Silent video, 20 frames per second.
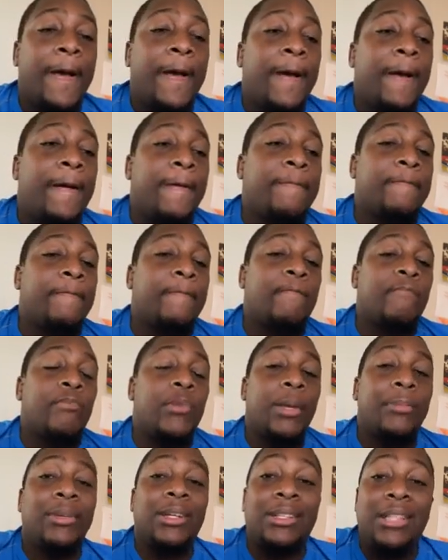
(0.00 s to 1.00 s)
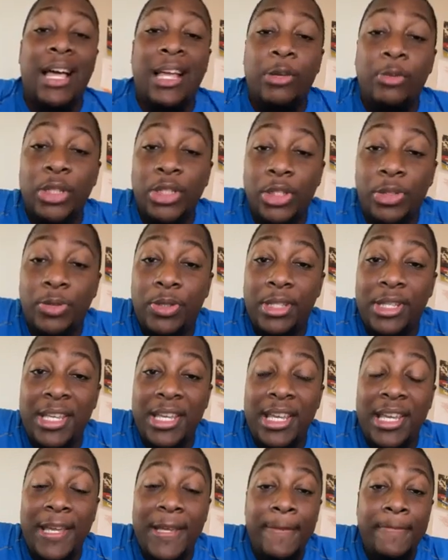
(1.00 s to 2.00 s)
Um, but a lot of what you
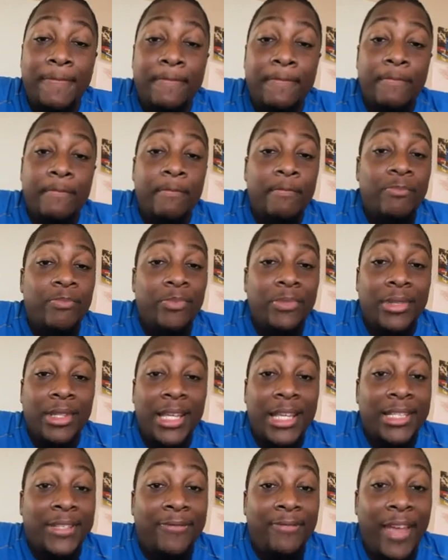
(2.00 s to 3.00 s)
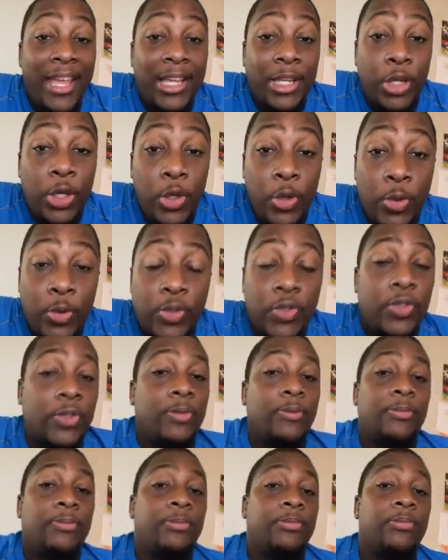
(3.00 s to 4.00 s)
see is fake news.